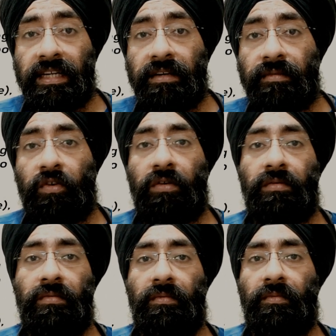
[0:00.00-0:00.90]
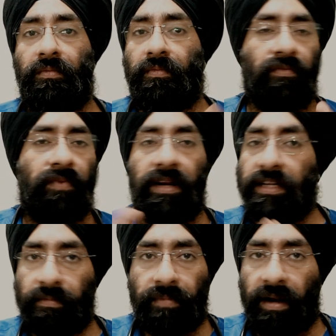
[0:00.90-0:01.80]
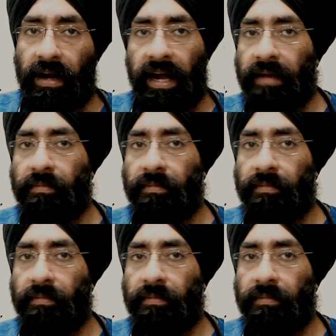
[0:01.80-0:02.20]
for one is high